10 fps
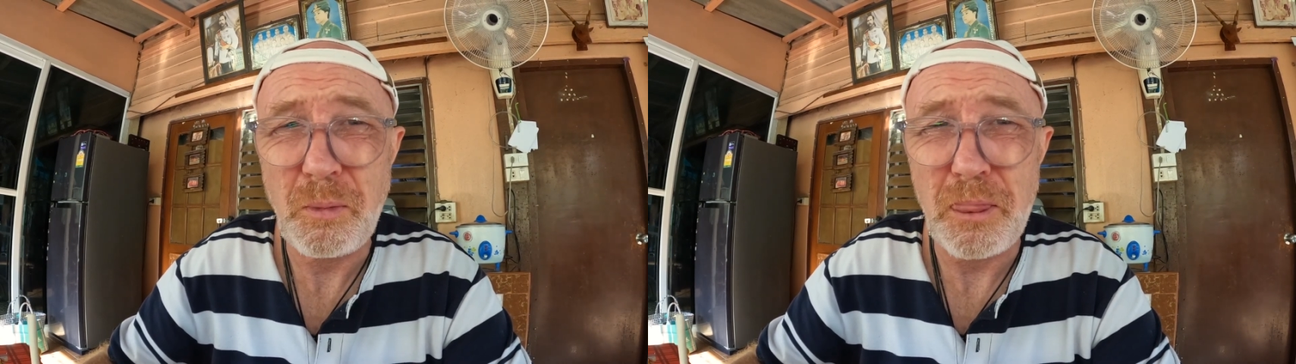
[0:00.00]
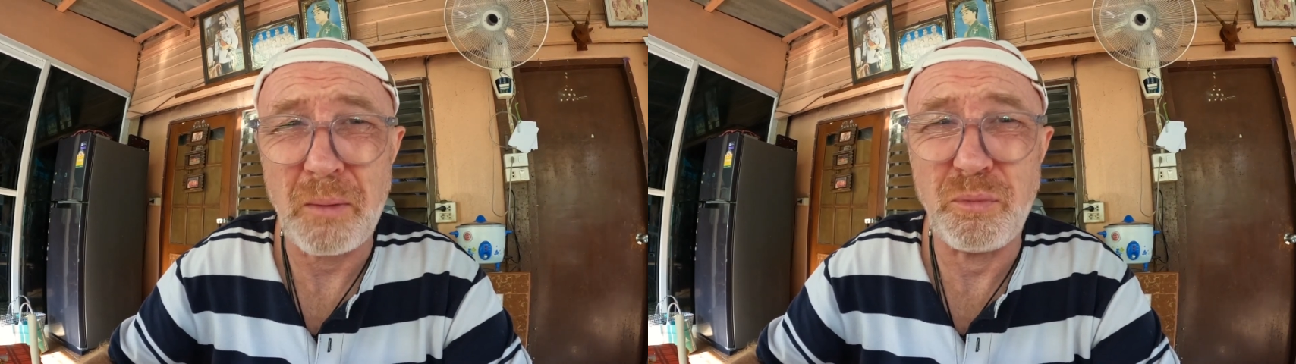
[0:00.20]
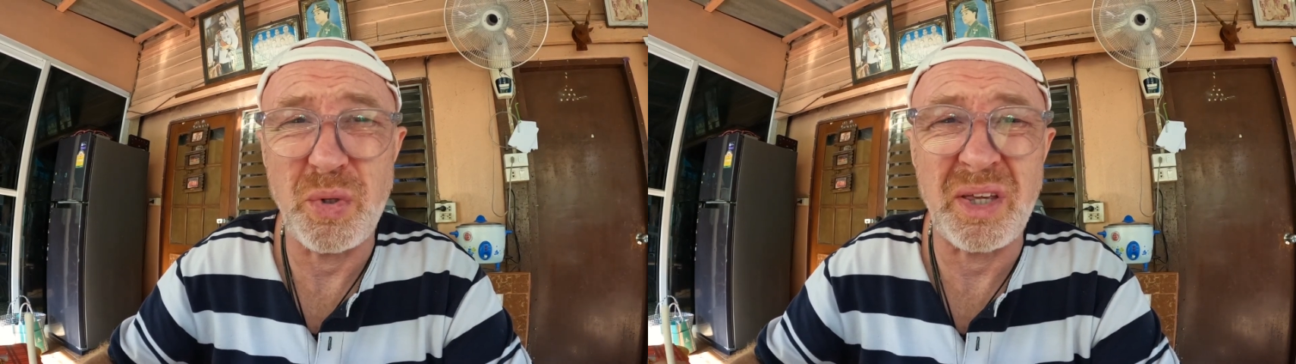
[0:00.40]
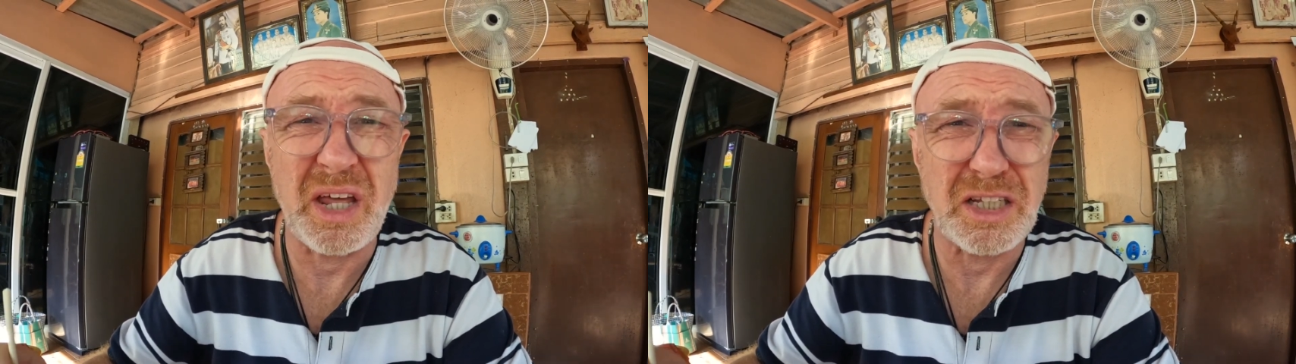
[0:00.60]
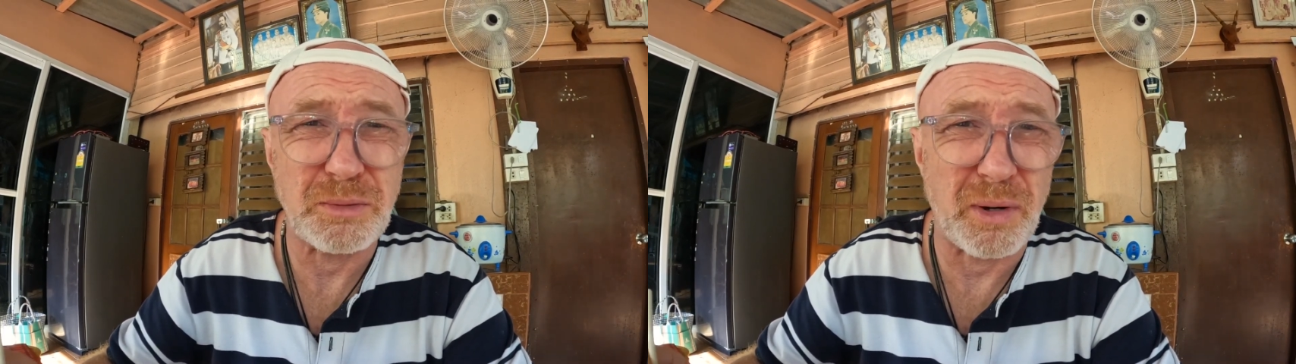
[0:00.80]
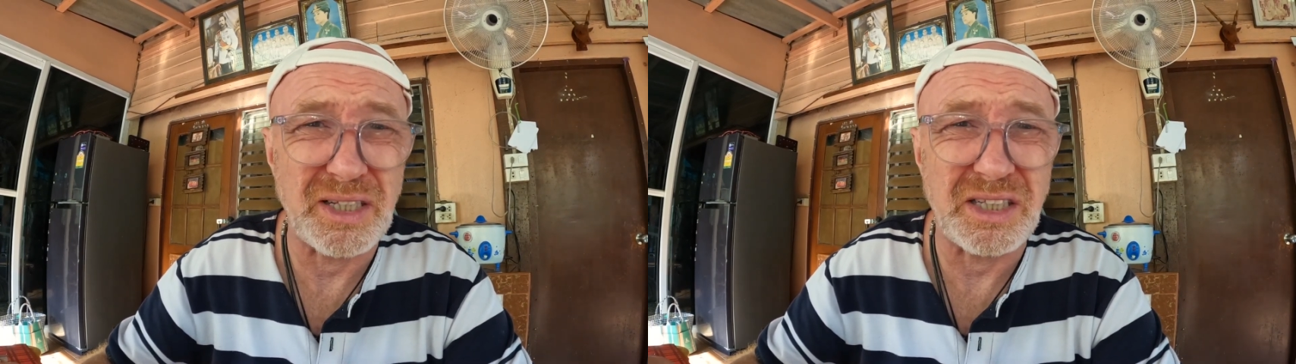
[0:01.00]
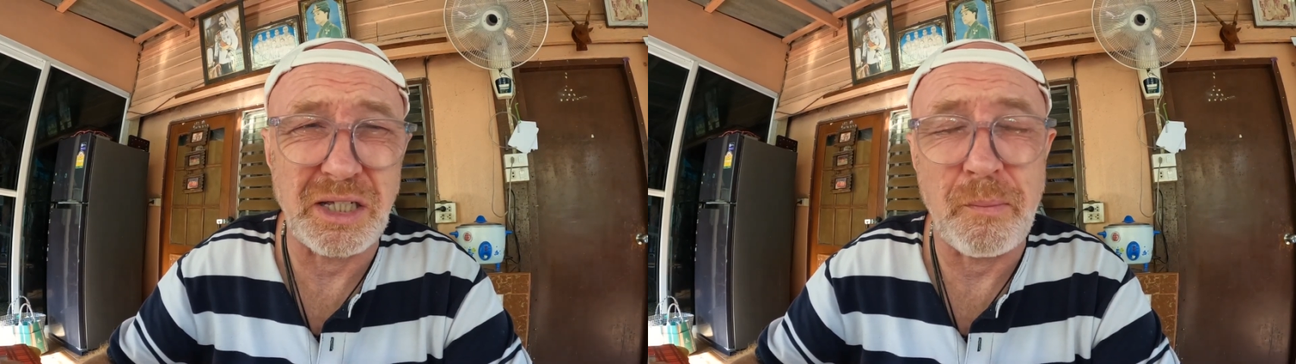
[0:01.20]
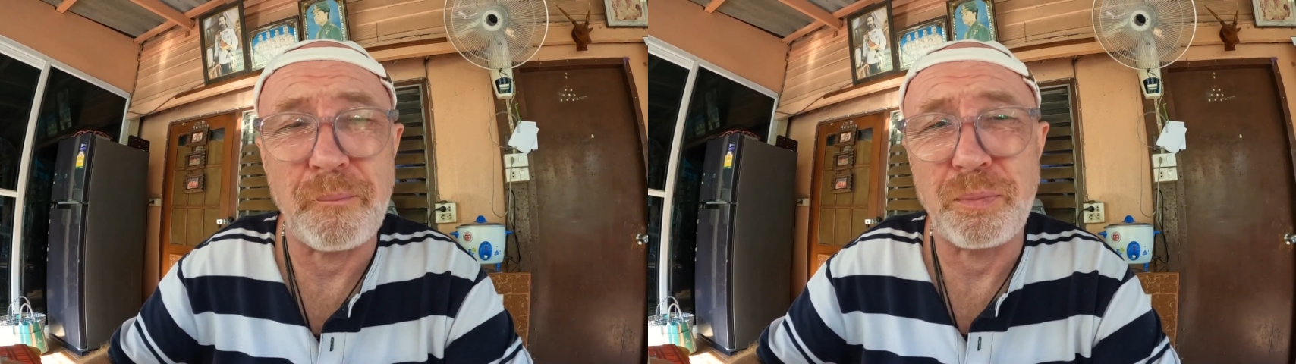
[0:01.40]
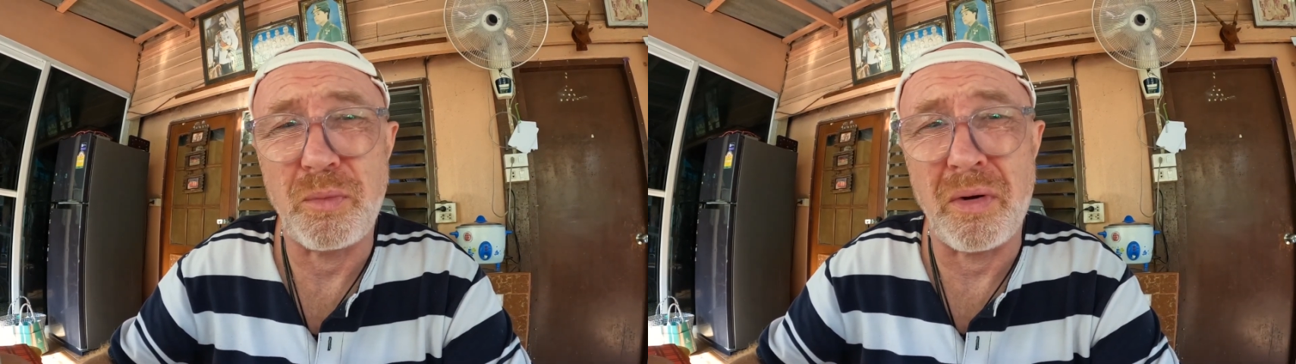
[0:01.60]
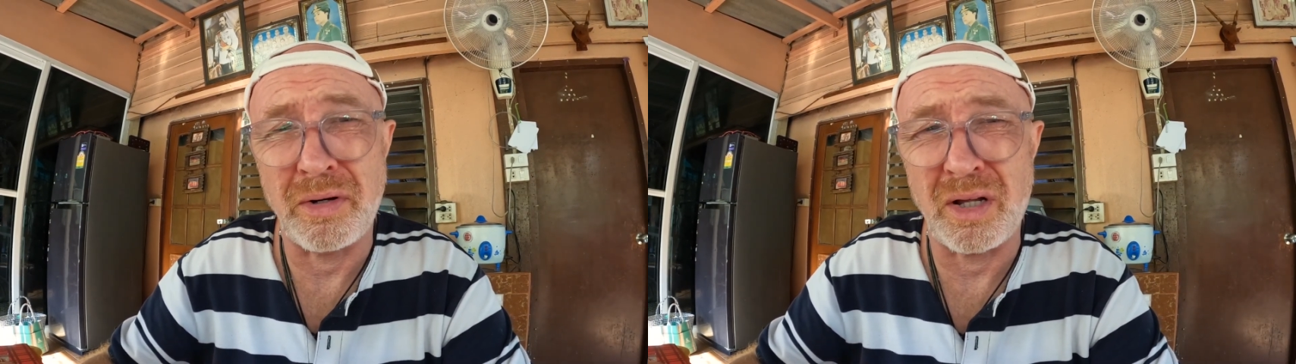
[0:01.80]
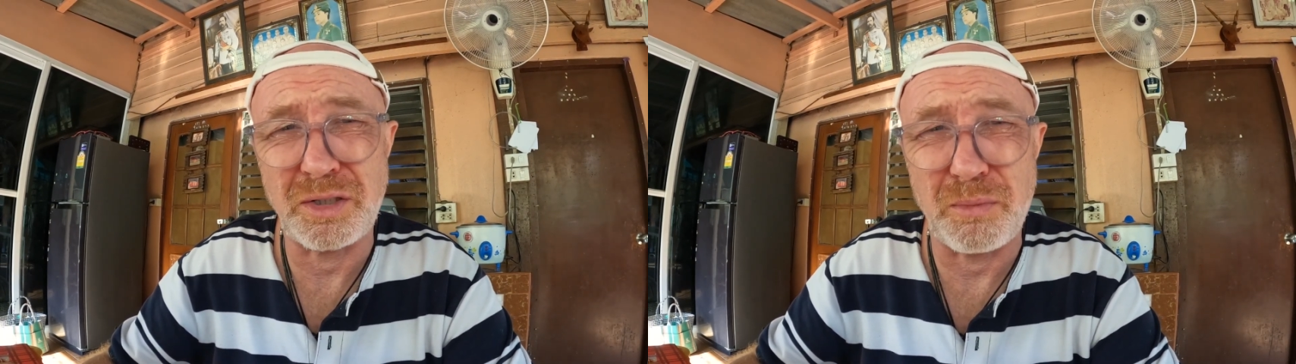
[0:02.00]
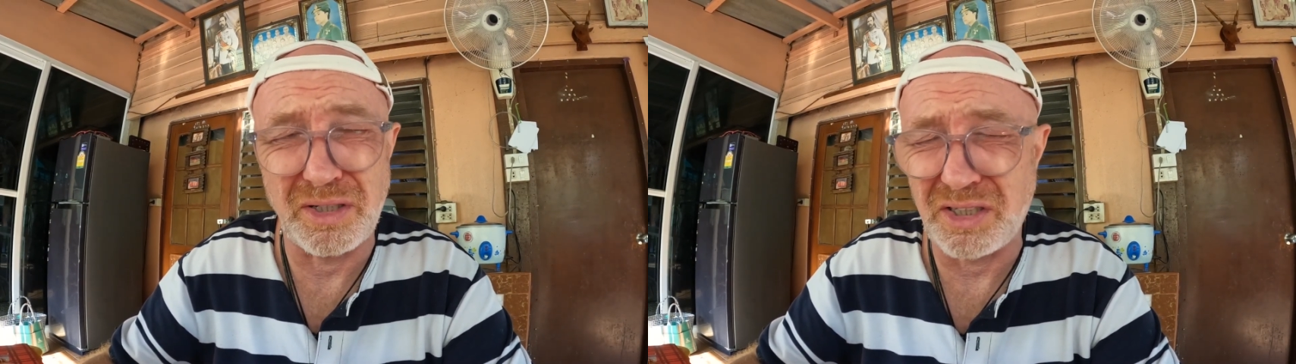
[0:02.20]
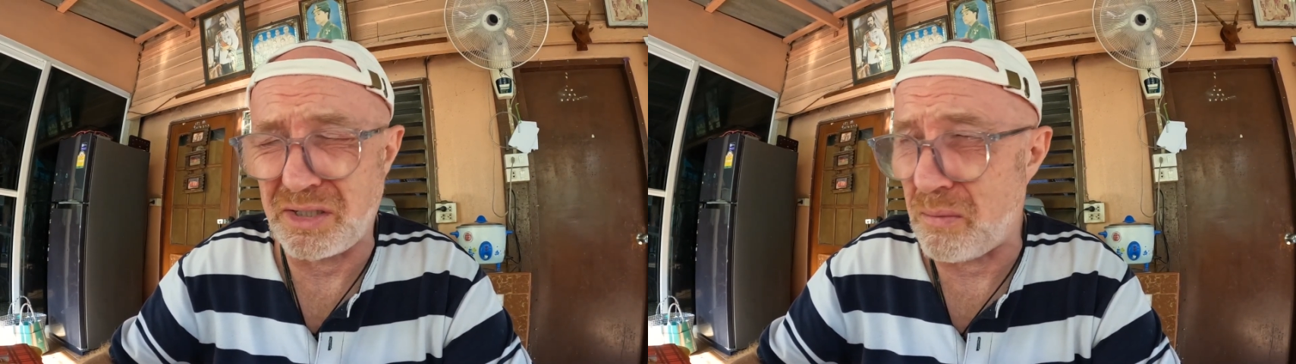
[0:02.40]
You can get it spicy or not spicy.